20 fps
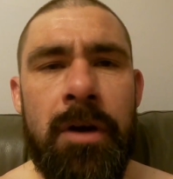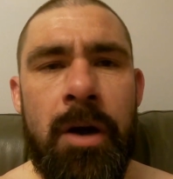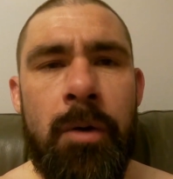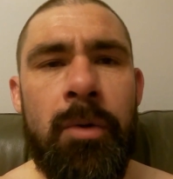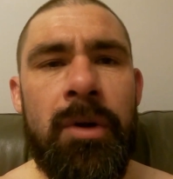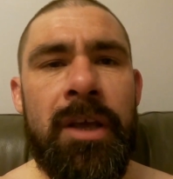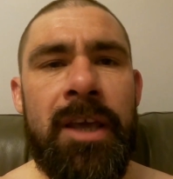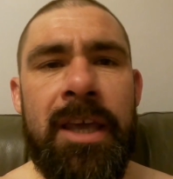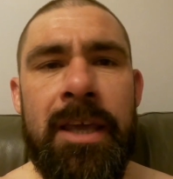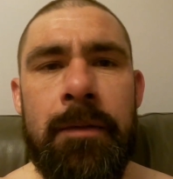I
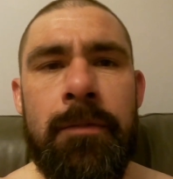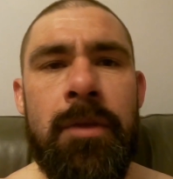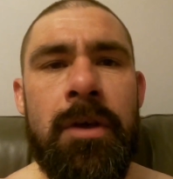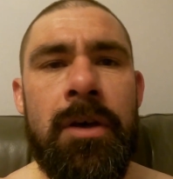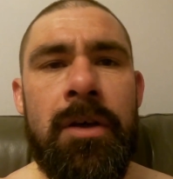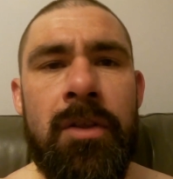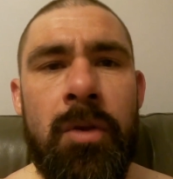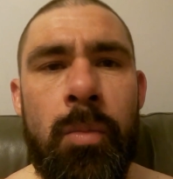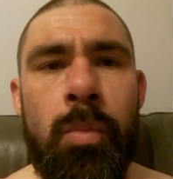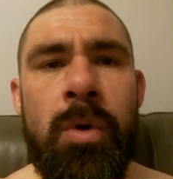want to keep
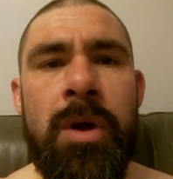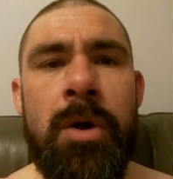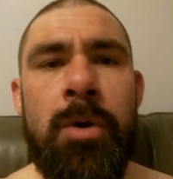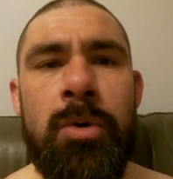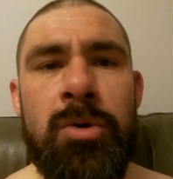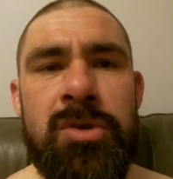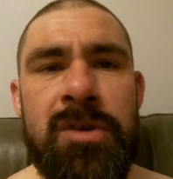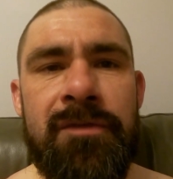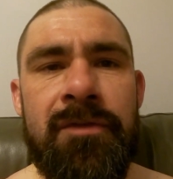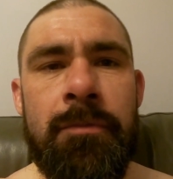the
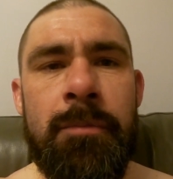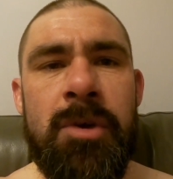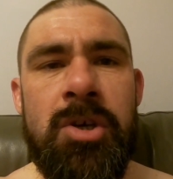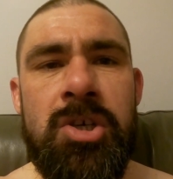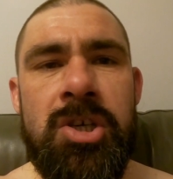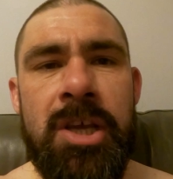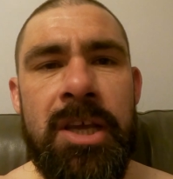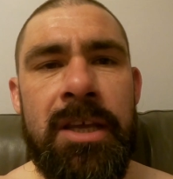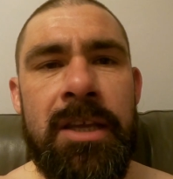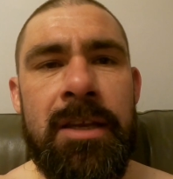wheels of the
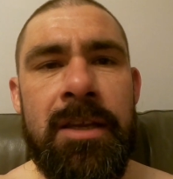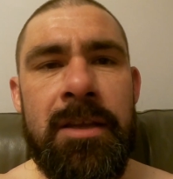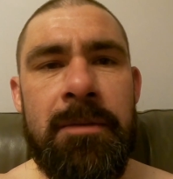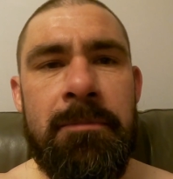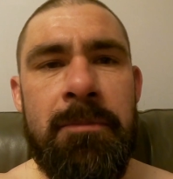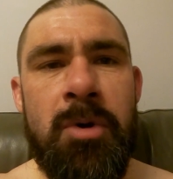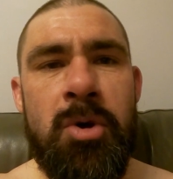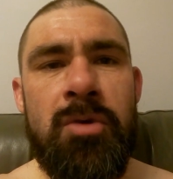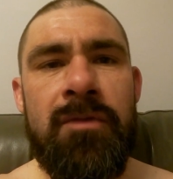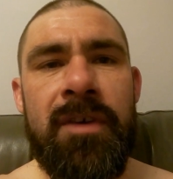machine
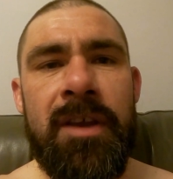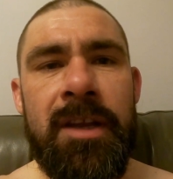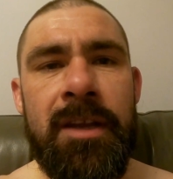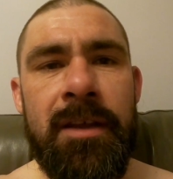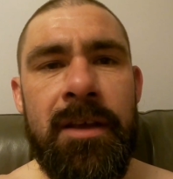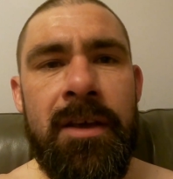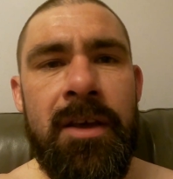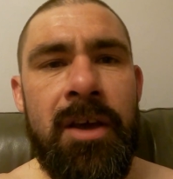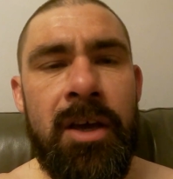moving.